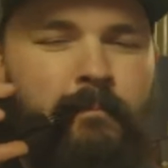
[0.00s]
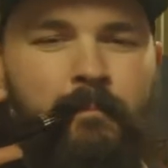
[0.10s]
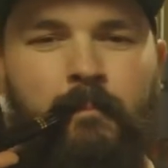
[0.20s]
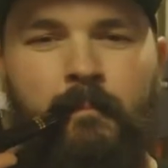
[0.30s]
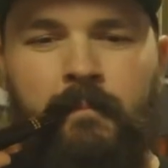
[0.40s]

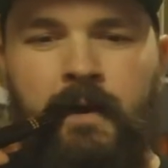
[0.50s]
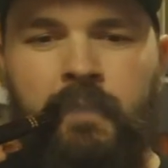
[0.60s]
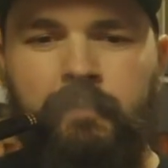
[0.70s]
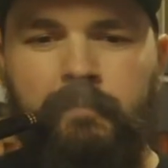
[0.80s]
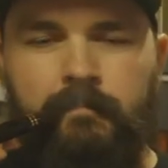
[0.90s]

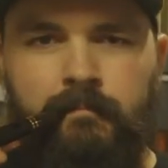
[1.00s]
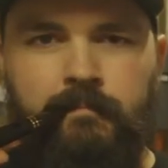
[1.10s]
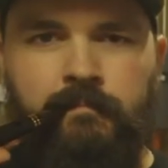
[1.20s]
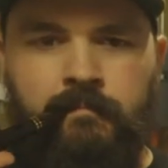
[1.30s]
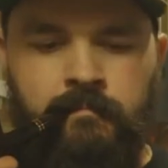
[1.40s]

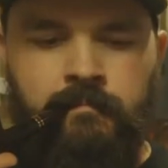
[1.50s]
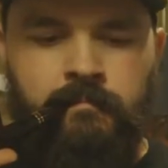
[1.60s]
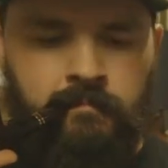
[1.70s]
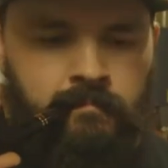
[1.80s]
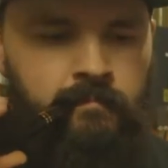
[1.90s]

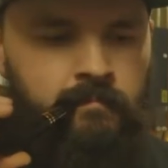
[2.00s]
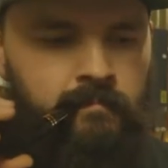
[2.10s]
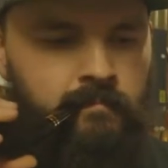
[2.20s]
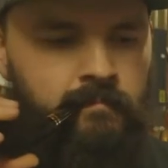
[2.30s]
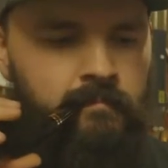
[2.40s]

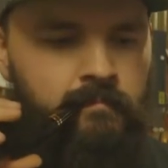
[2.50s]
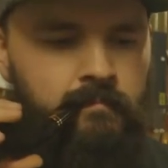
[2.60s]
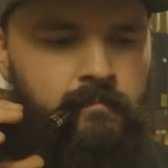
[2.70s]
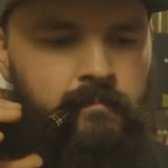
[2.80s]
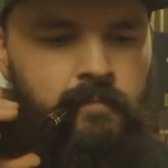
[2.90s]

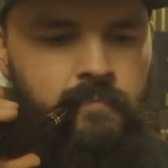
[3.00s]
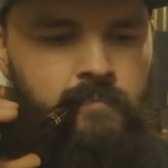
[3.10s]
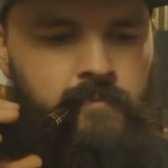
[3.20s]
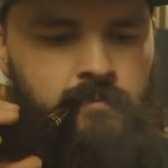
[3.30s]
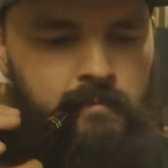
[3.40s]

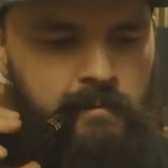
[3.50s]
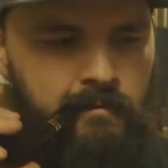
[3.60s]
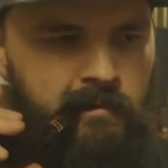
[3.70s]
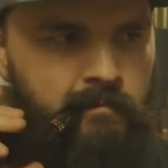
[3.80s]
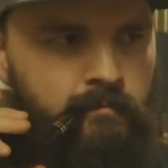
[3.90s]

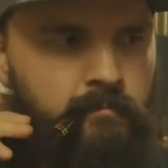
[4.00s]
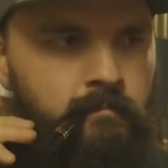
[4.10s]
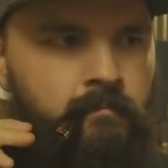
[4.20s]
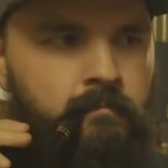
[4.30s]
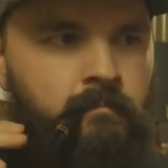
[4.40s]

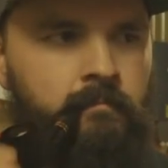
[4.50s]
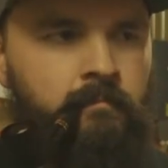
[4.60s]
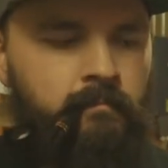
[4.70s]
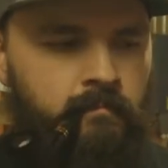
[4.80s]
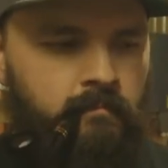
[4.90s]

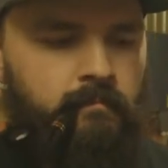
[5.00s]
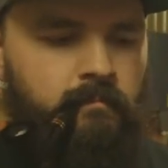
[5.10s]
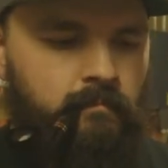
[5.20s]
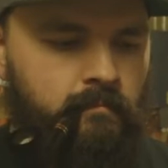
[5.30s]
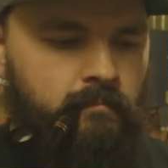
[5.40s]

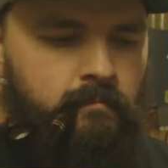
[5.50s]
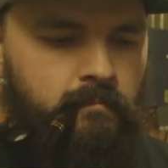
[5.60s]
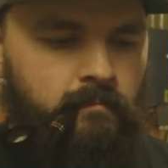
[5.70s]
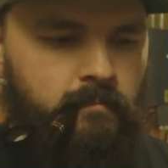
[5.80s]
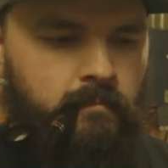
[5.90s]

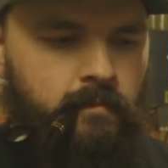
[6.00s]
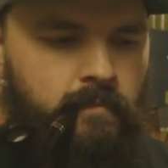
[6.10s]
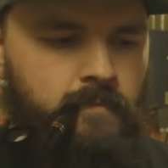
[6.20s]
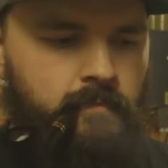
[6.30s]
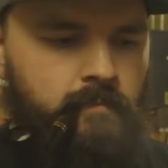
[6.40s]

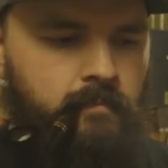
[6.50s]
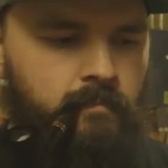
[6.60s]
(not speaking)